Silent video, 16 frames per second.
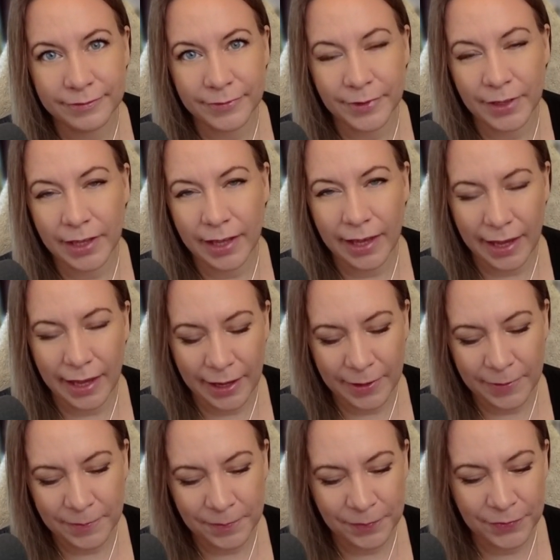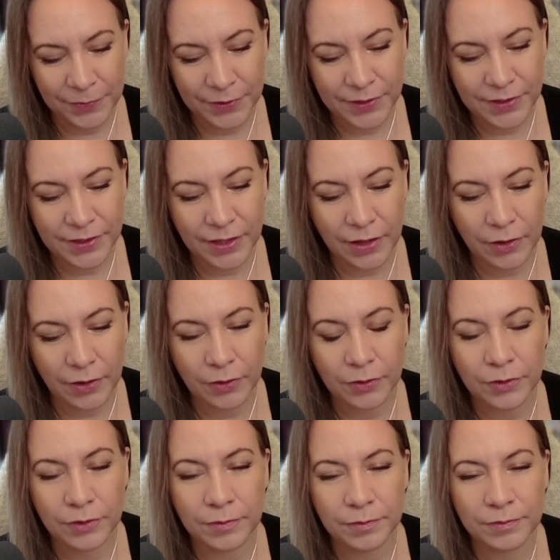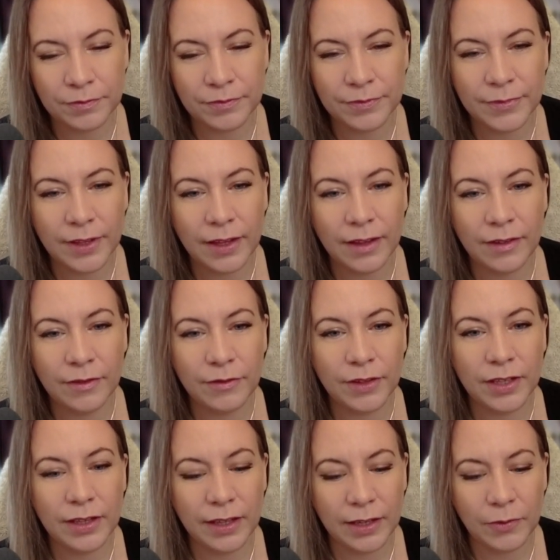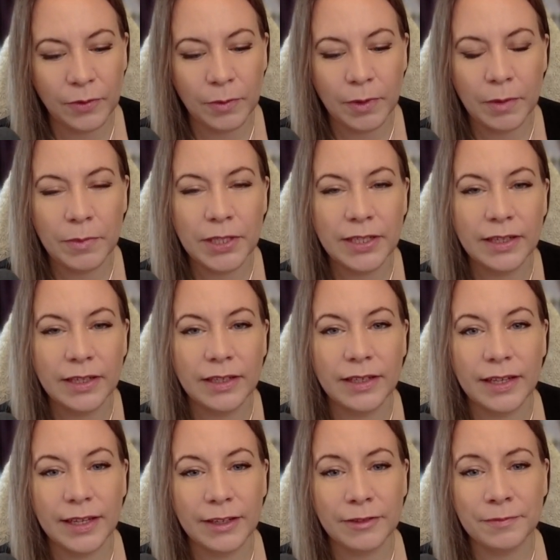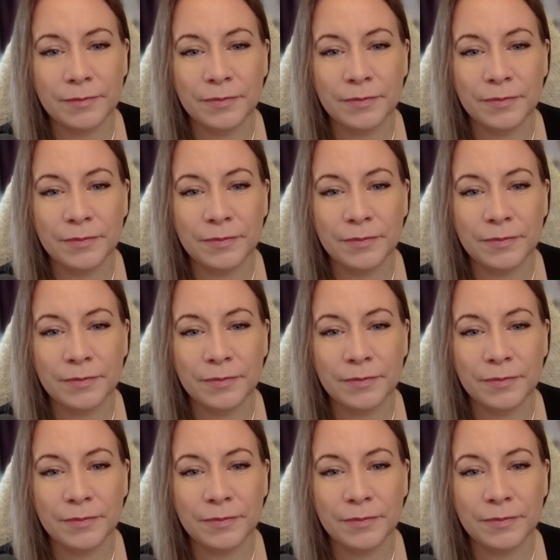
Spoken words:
Okay, so I feel like we might be done now.